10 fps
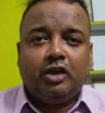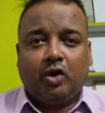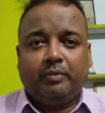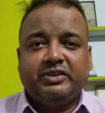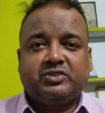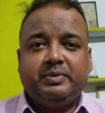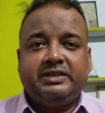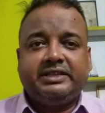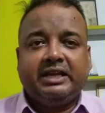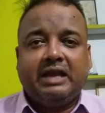
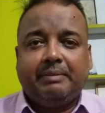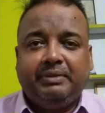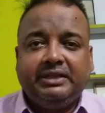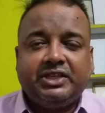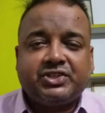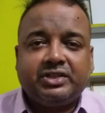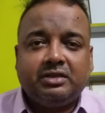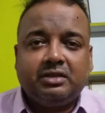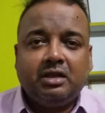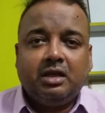commencement and application.